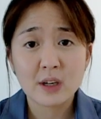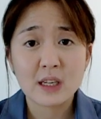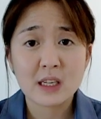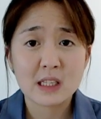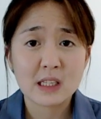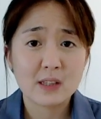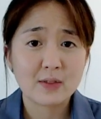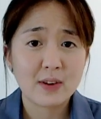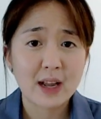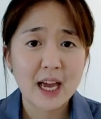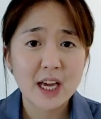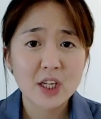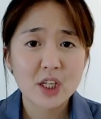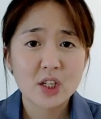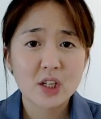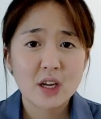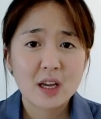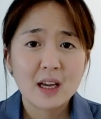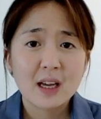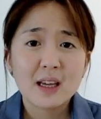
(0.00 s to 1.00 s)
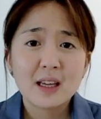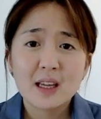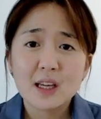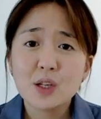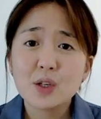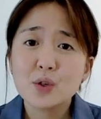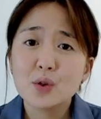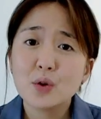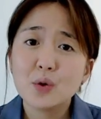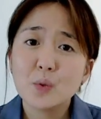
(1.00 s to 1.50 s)
in his flesh,
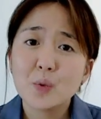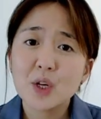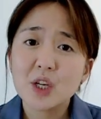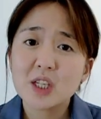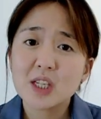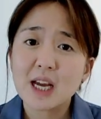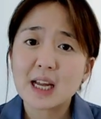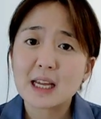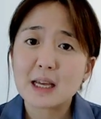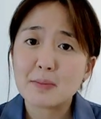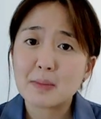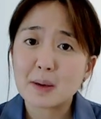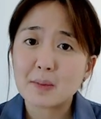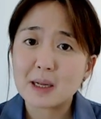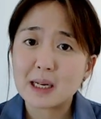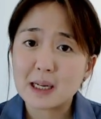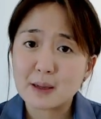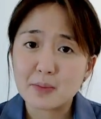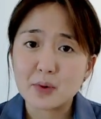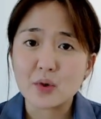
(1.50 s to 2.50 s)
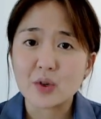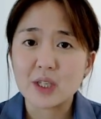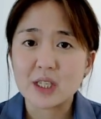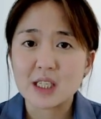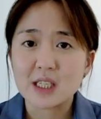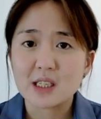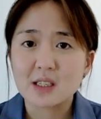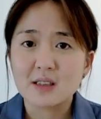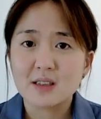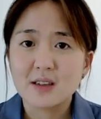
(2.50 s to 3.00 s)
he too wished that he may be
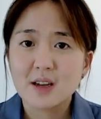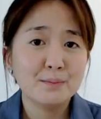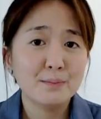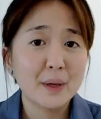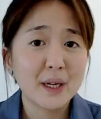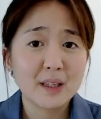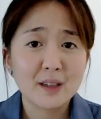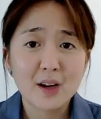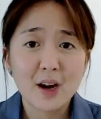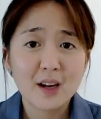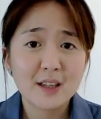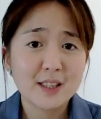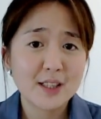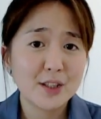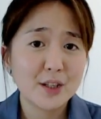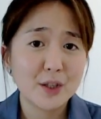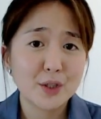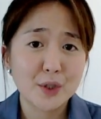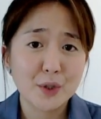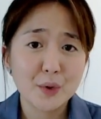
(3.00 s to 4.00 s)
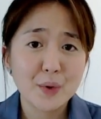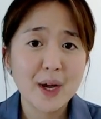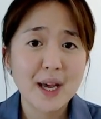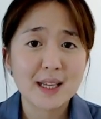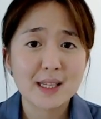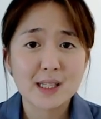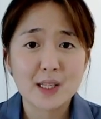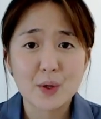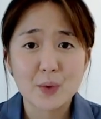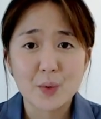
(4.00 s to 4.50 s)
liberated. But God did not do
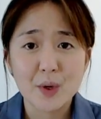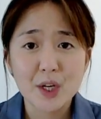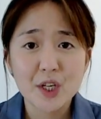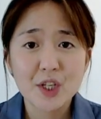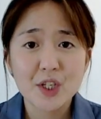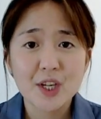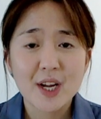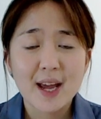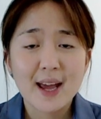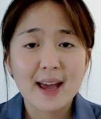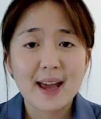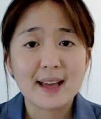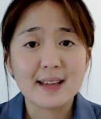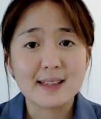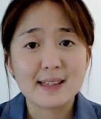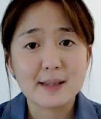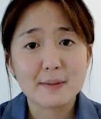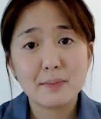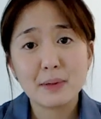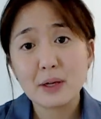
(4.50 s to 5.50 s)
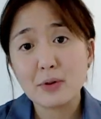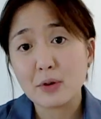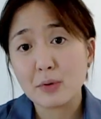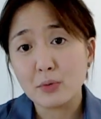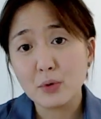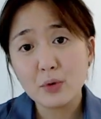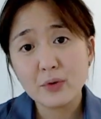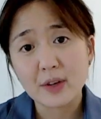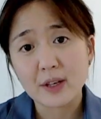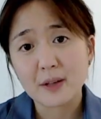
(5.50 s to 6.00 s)
as he wished and simply
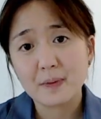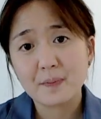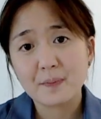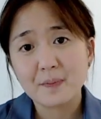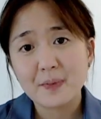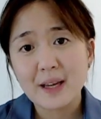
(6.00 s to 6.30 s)
remove it.